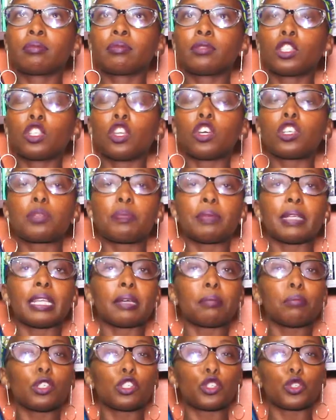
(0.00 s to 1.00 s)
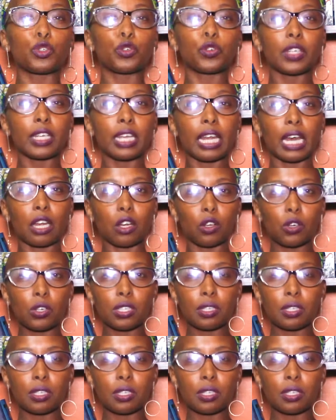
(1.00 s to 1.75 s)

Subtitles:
not been able to read a lot,